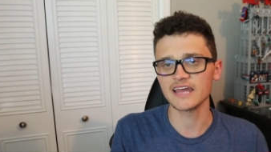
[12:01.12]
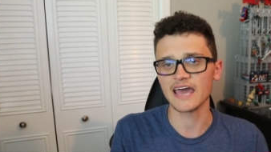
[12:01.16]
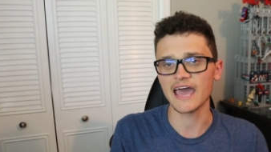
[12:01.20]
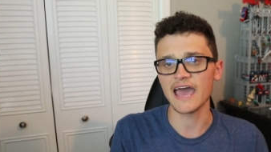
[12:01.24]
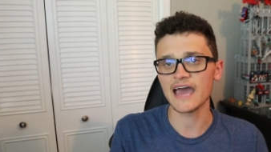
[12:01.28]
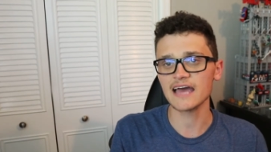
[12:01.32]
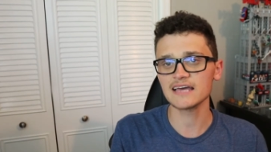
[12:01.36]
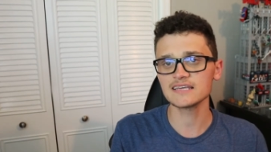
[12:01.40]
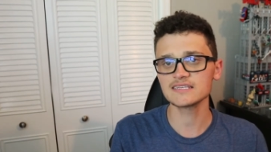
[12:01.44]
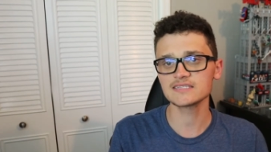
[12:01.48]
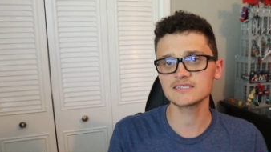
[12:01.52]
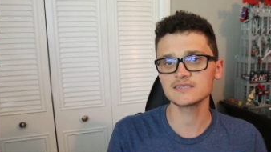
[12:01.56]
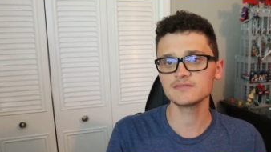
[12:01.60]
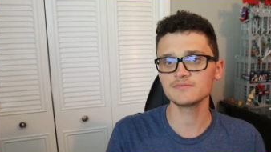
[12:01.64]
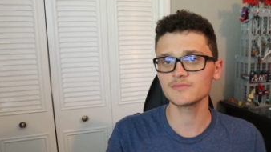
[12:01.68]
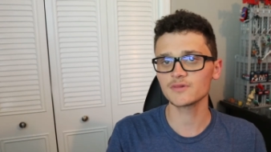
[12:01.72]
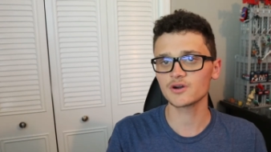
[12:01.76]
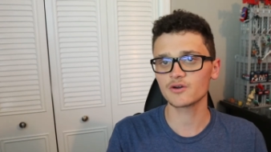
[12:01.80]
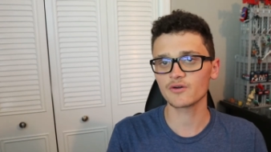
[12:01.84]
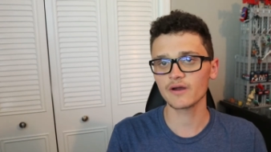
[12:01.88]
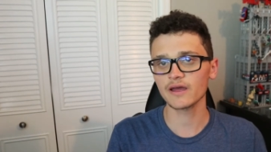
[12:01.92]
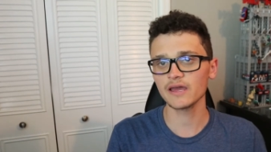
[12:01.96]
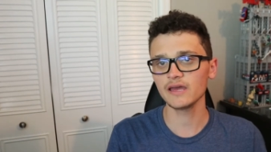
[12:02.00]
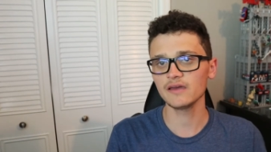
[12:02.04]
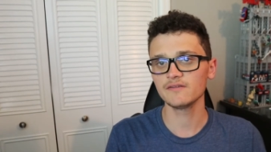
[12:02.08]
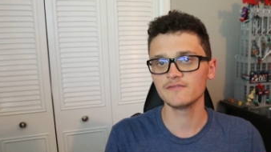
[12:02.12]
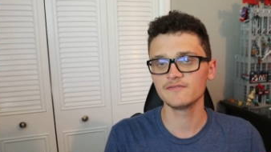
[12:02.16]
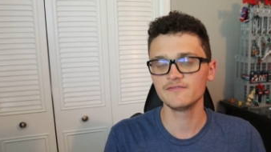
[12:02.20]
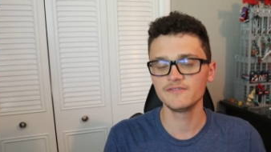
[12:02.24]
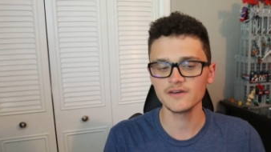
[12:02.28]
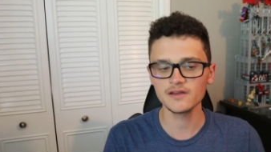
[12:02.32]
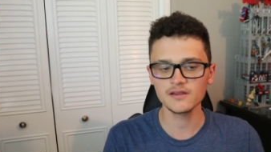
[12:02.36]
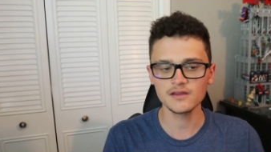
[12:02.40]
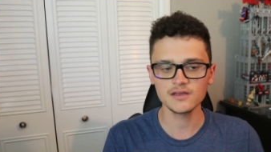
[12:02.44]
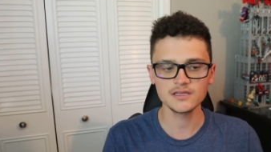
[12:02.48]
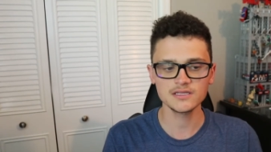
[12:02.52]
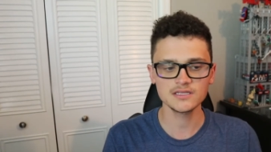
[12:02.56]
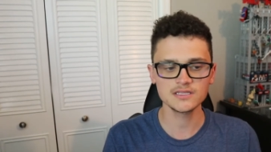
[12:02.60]
has some great
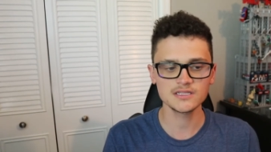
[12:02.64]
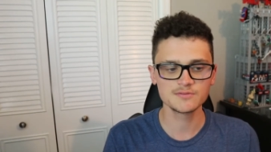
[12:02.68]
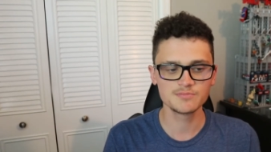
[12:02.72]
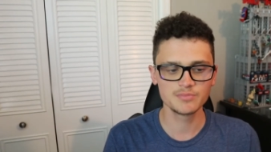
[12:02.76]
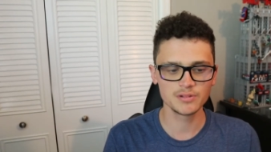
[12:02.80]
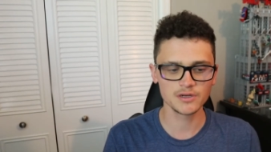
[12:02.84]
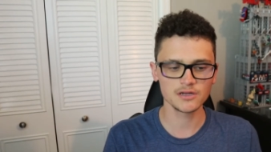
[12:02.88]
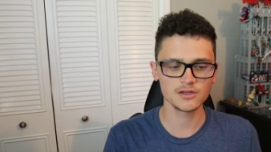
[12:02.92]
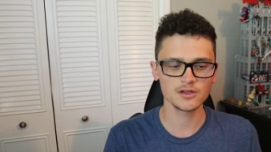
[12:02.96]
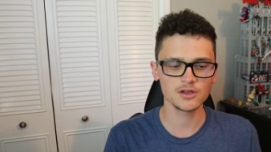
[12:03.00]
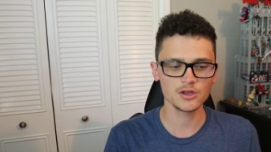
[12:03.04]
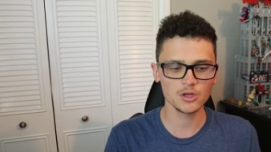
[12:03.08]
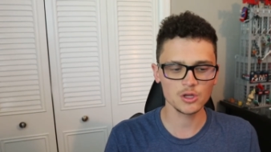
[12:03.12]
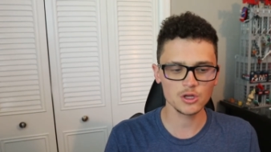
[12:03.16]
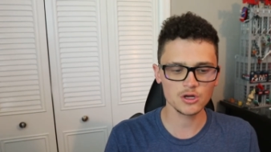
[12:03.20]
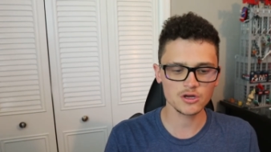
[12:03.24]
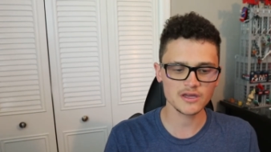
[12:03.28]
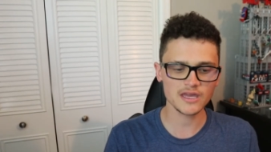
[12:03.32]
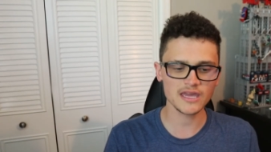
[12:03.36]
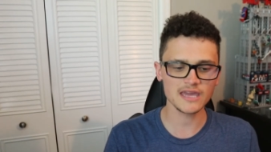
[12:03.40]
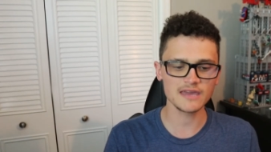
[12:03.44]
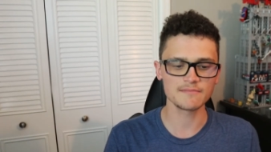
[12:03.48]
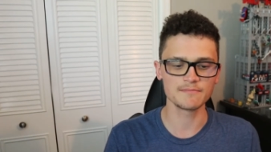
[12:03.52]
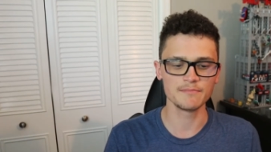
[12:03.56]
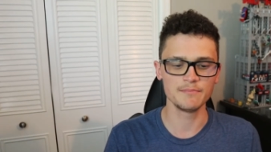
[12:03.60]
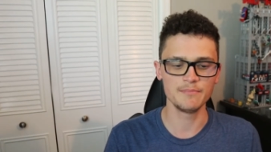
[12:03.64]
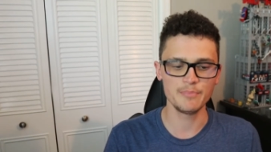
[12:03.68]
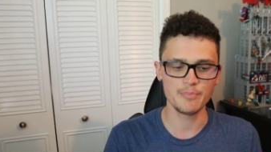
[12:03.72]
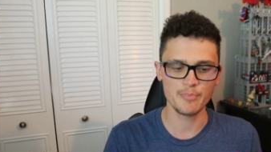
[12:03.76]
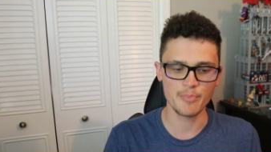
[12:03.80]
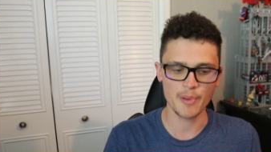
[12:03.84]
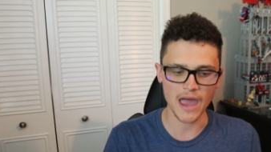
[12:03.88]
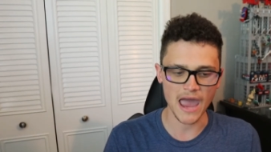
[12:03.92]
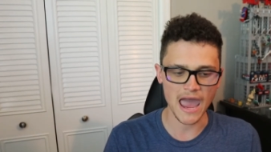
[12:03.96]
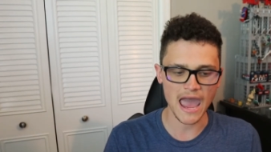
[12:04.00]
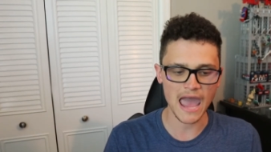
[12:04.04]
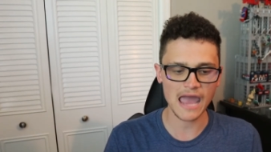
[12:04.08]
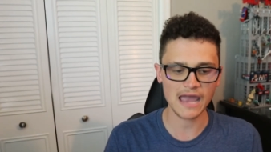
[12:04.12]
villains, but looking
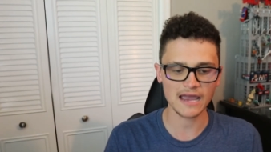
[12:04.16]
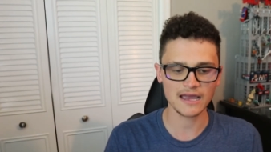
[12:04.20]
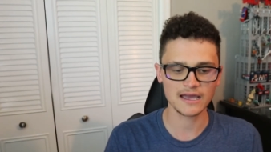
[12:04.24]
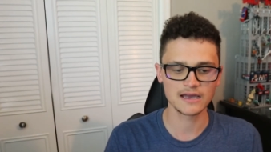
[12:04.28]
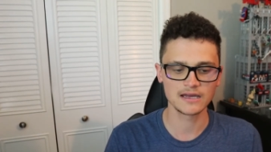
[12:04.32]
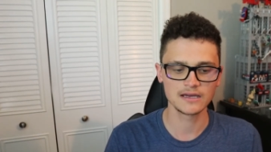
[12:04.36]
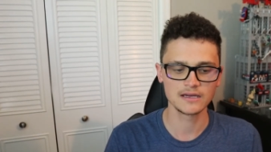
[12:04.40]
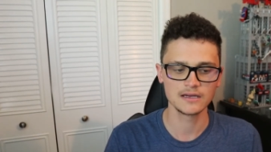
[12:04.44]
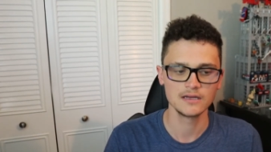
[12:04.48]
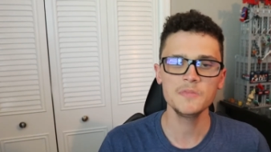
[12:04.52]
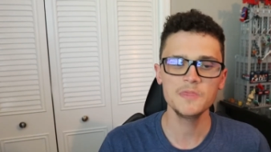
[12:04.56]
back,